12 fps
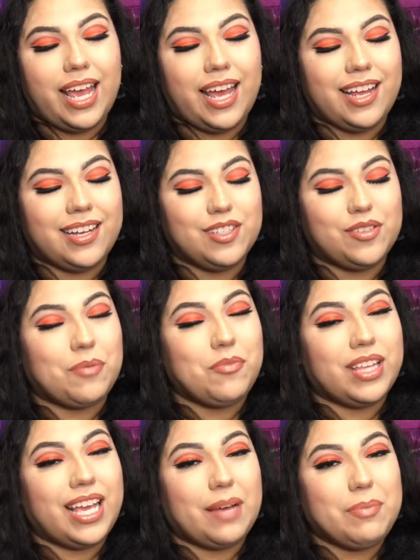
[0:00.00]
and so I'm
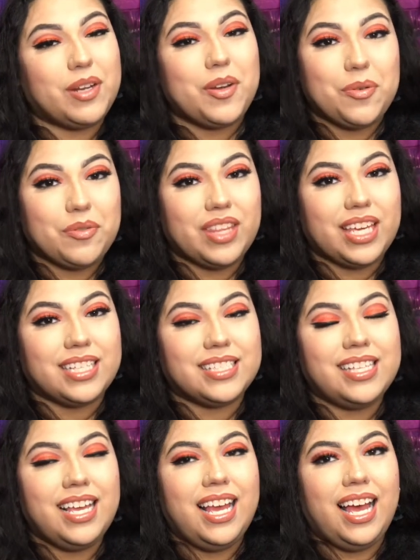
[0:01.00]
really happy to own these.